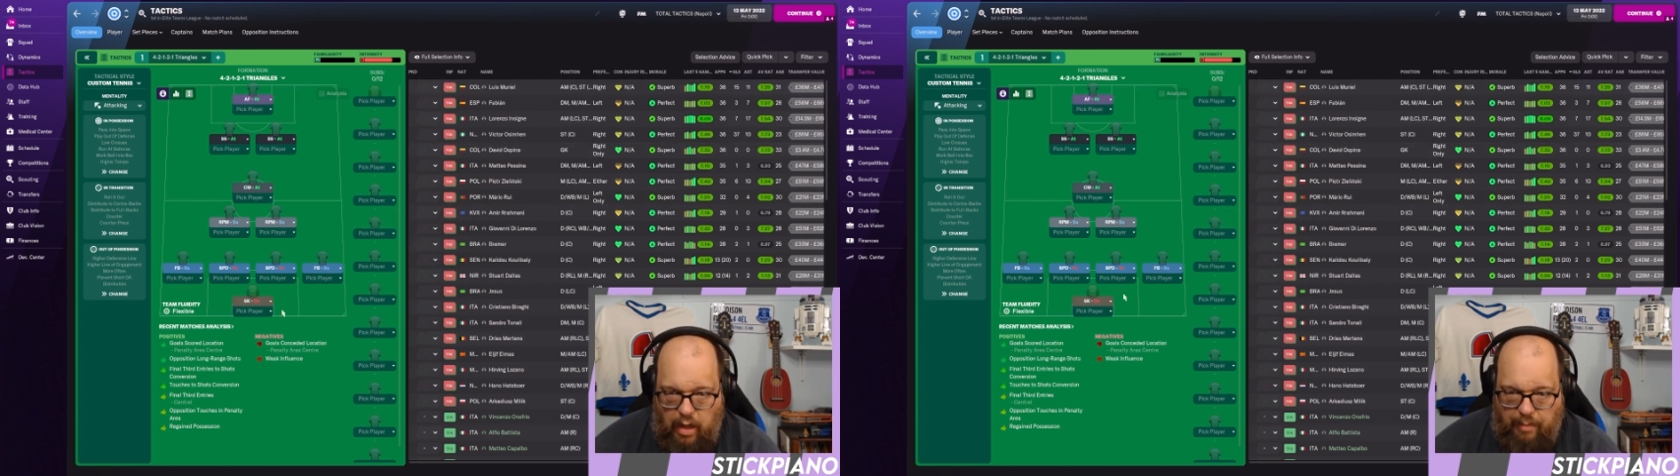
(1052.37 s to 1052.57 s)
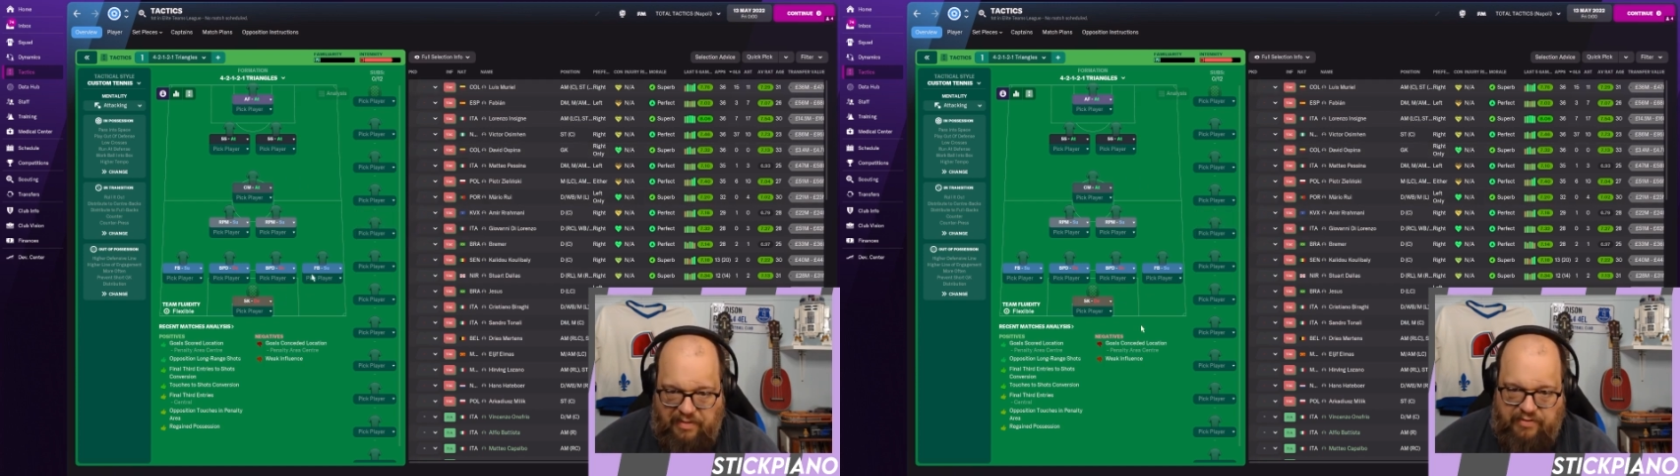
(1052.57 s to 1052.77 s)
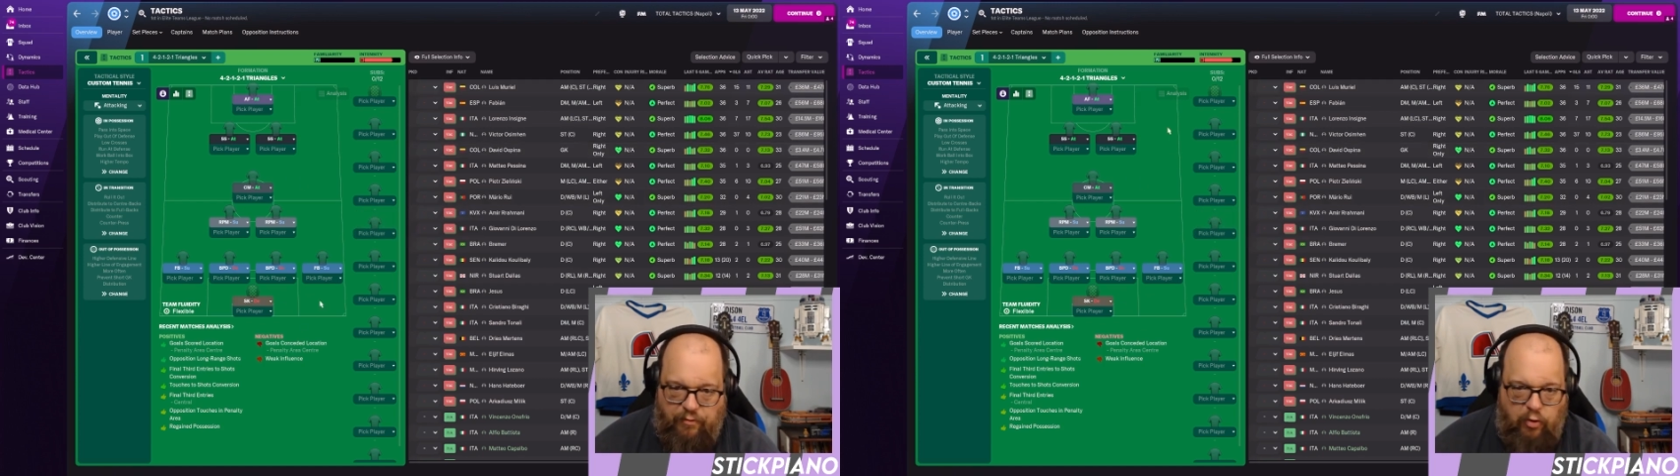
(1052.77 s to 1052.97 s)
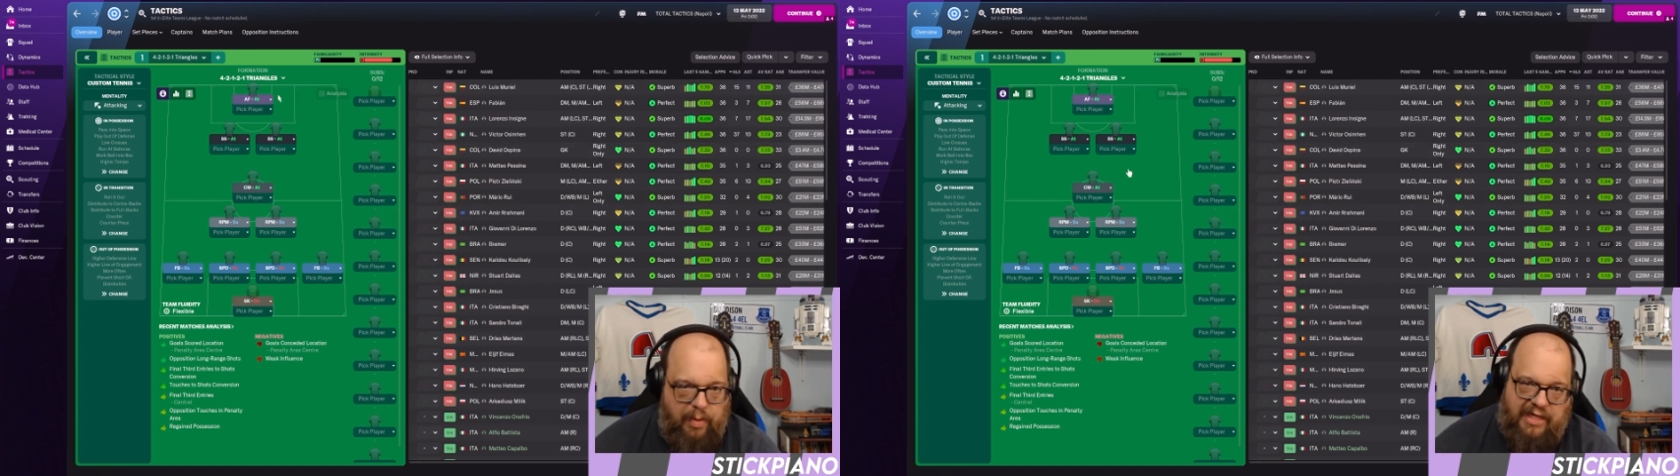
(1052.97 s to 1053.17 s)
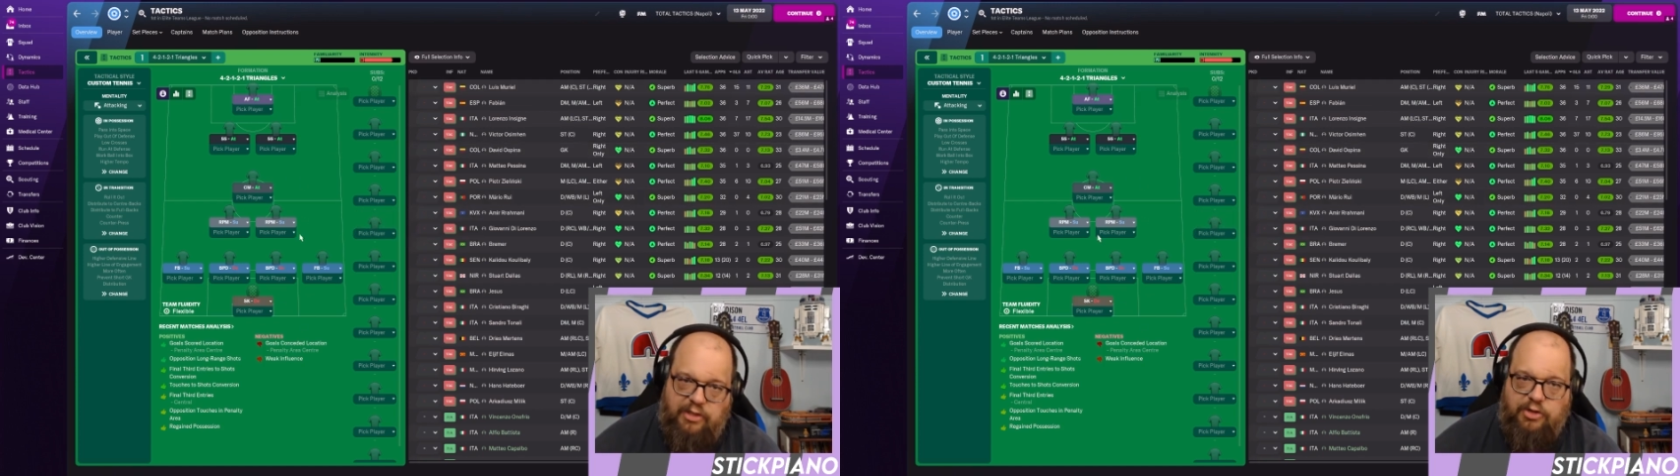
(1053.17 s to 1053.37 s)
These
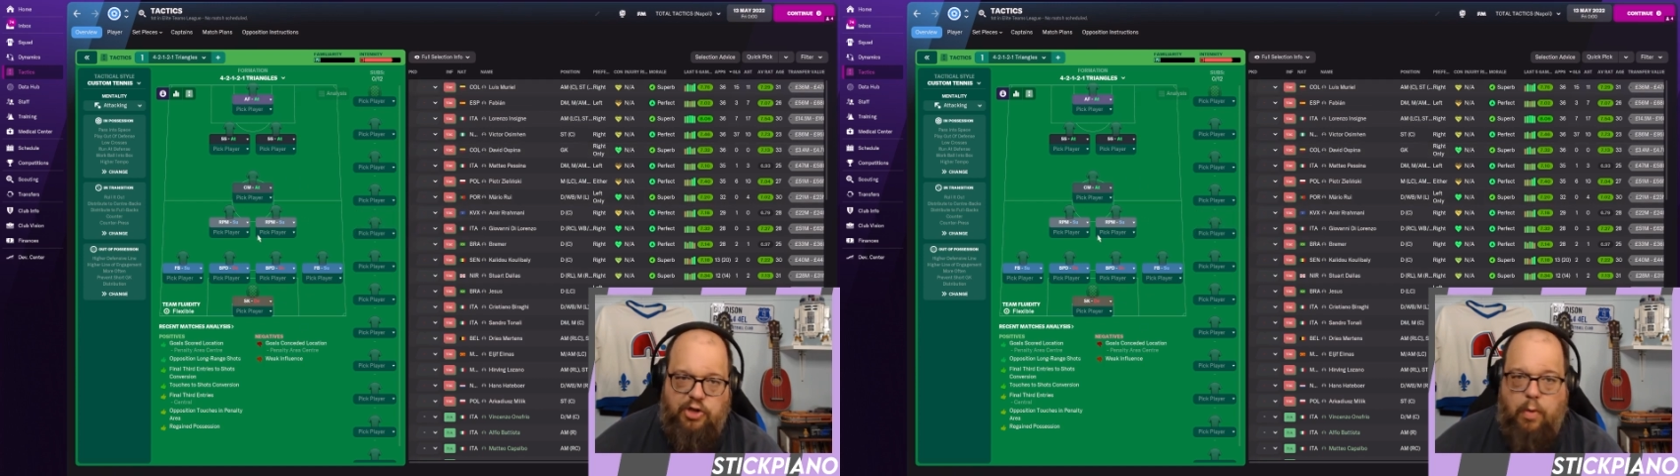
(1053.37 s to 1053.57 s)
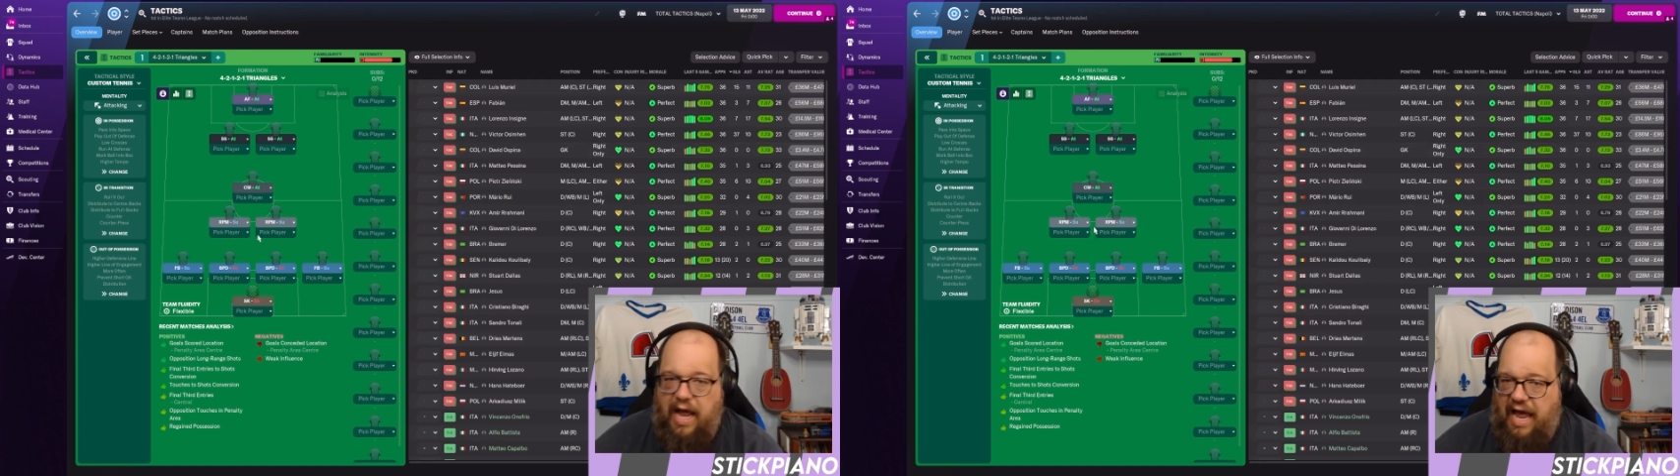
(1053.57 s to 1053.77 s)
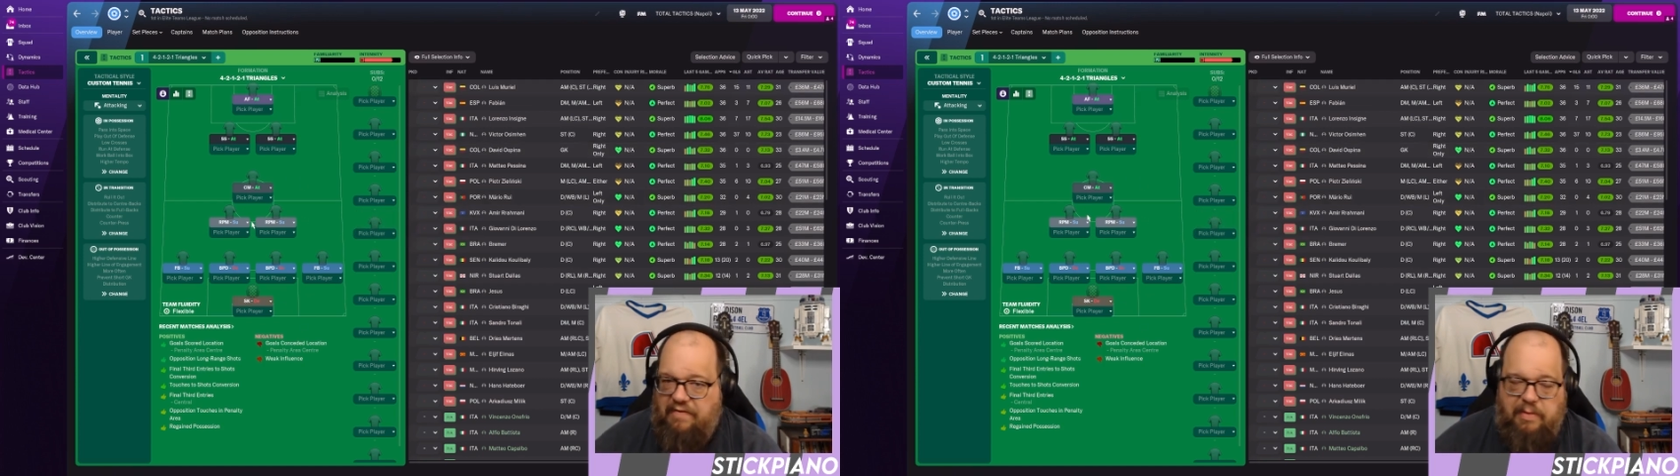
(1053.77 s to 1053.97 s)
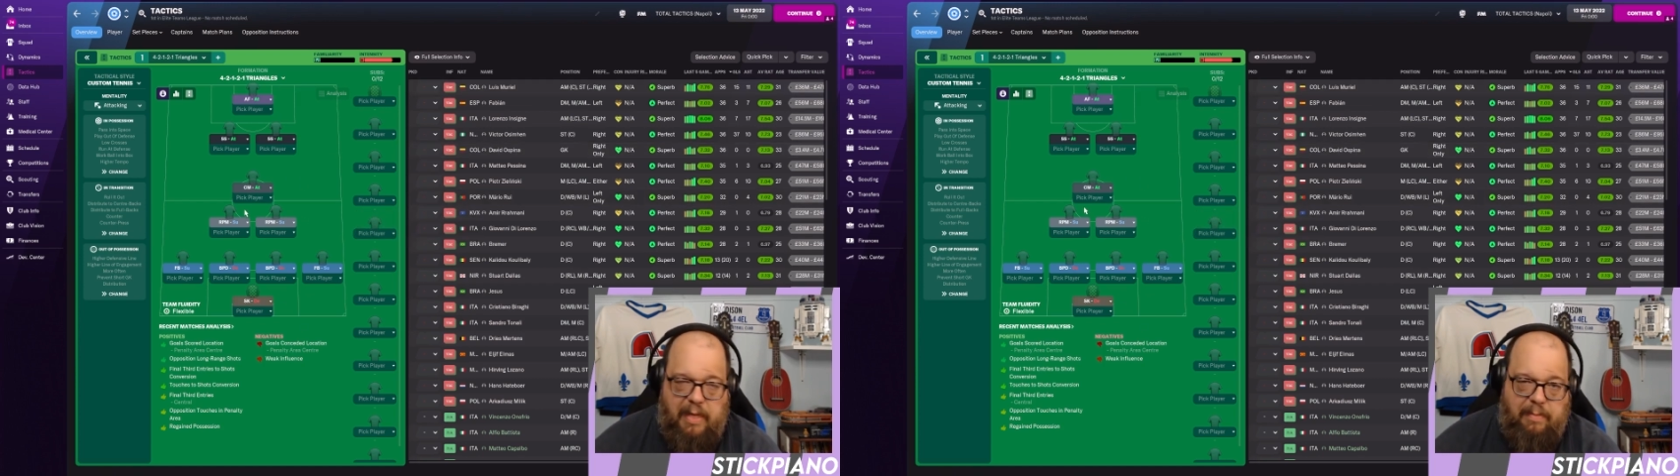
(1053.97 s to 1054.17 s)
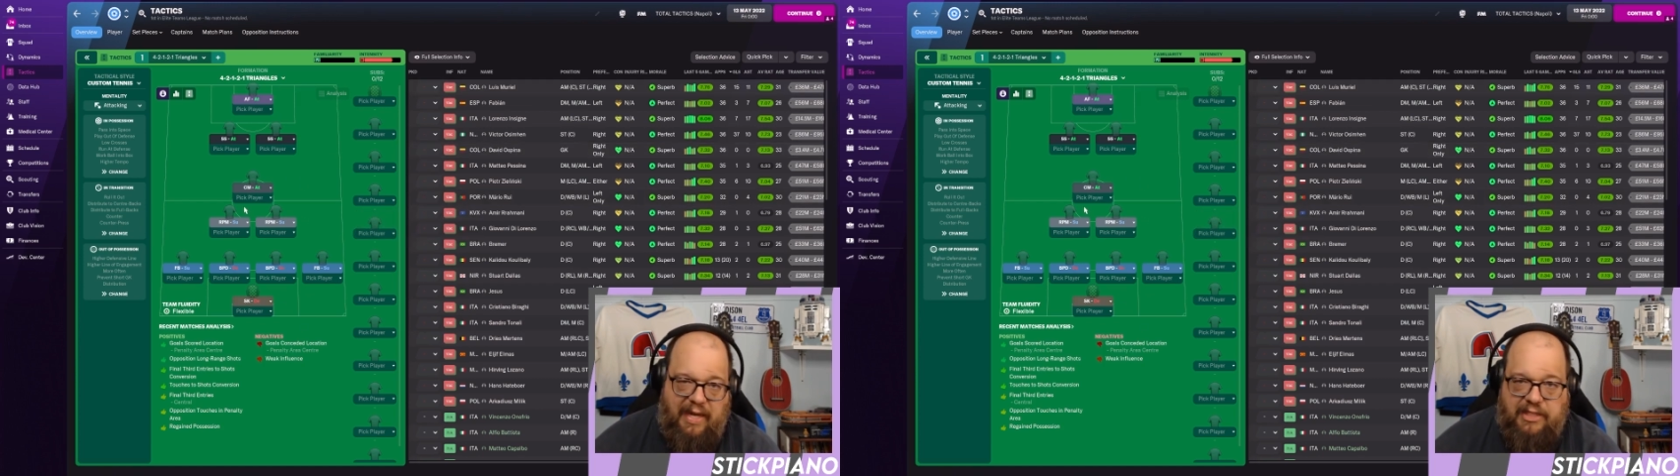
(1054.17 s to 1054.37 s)
fullbacks don't have to
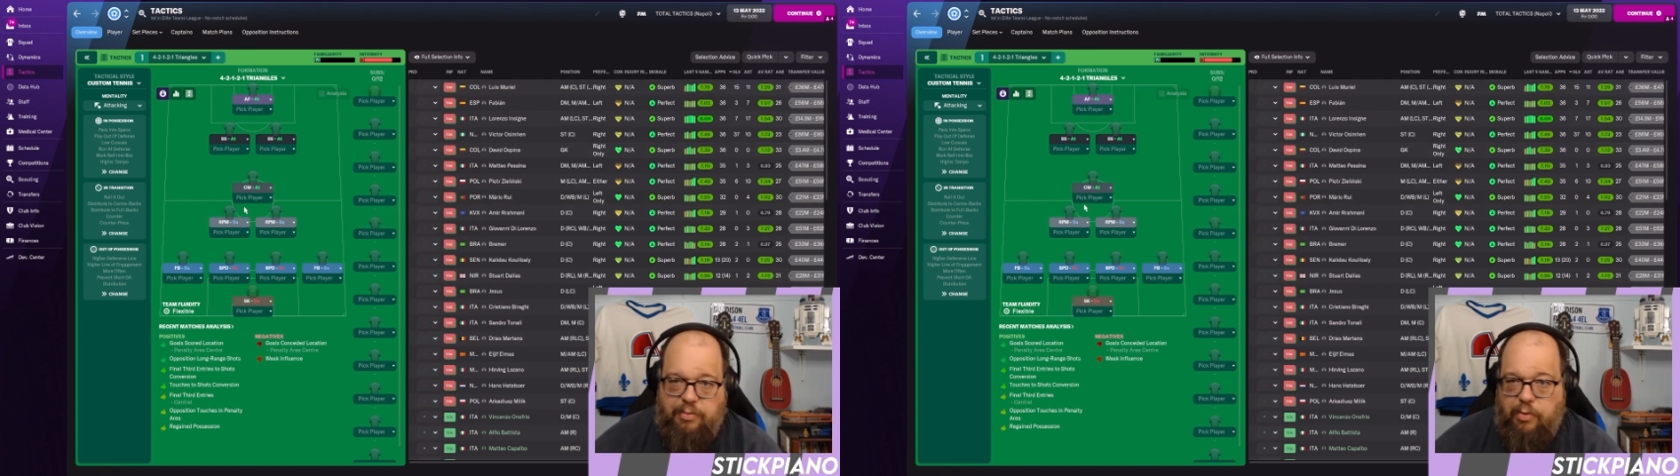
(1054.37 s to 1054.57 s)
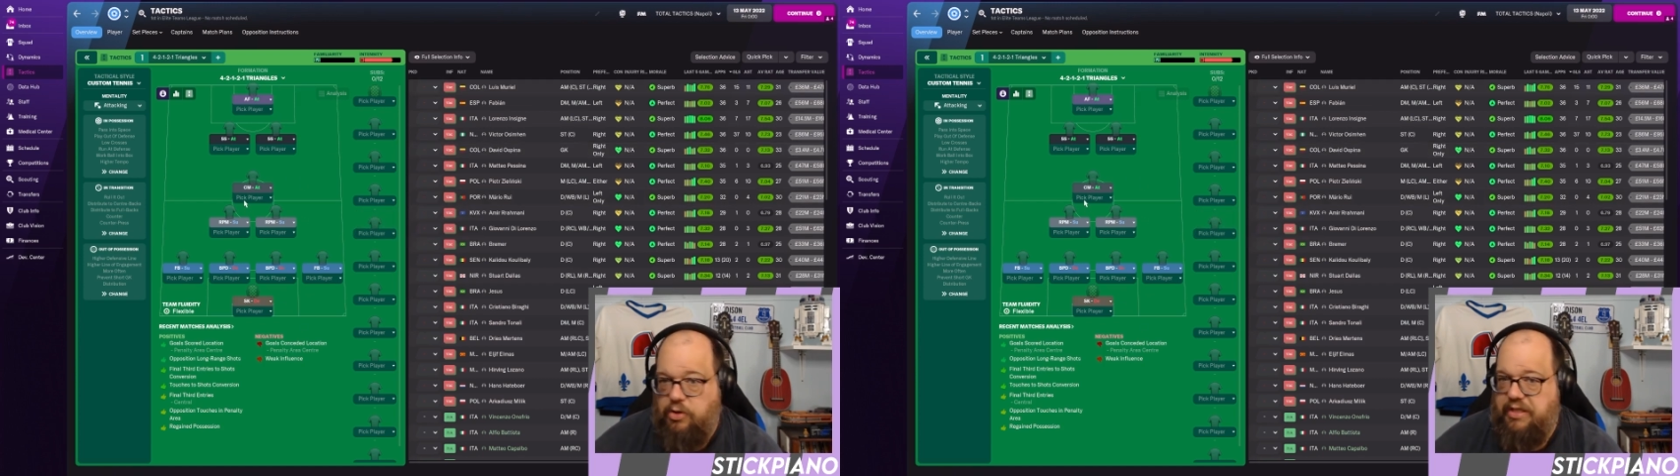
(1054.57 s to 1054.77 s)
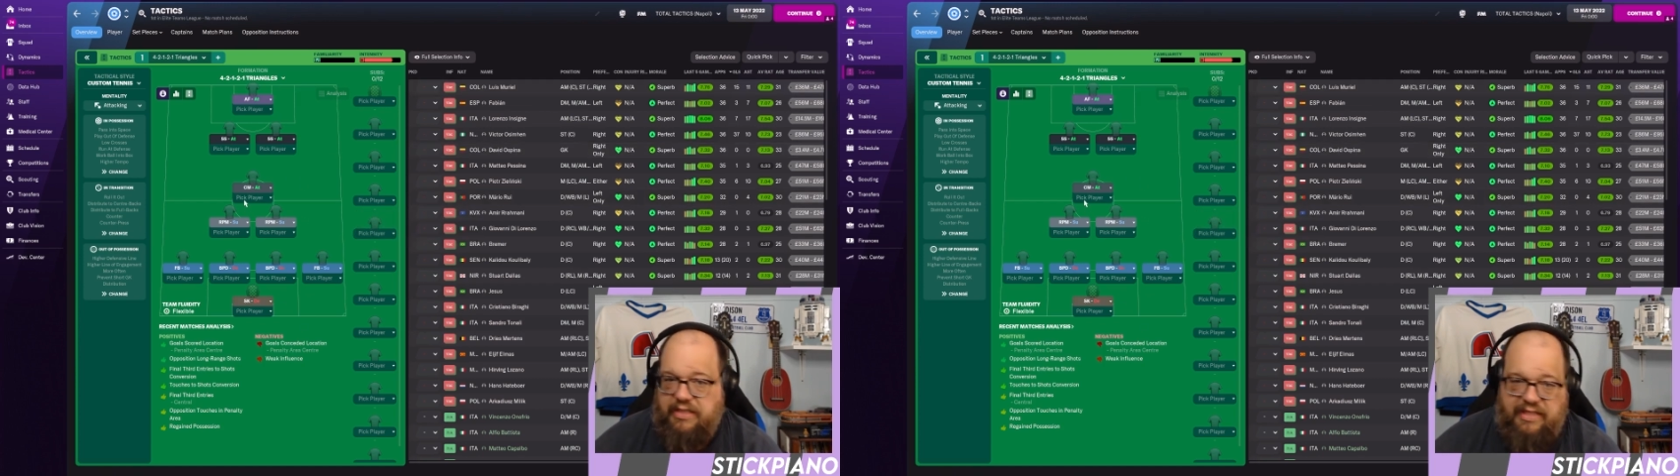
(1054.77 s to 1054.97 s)
be pace merchants.